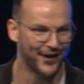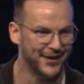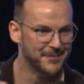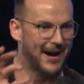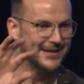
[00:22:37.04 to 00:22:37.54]
you know,
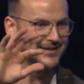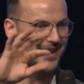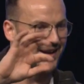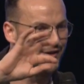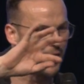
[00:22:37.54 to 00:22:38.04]
and you might just
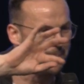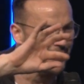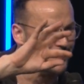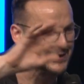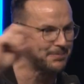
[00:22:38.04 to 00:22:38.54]
kind of drop a
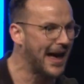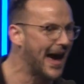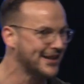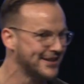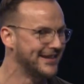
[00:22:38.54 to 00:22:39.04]
little
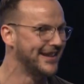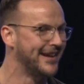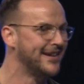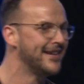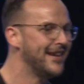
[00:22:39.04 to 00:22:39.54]
splash in
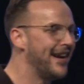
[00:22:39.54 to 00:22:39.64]
there.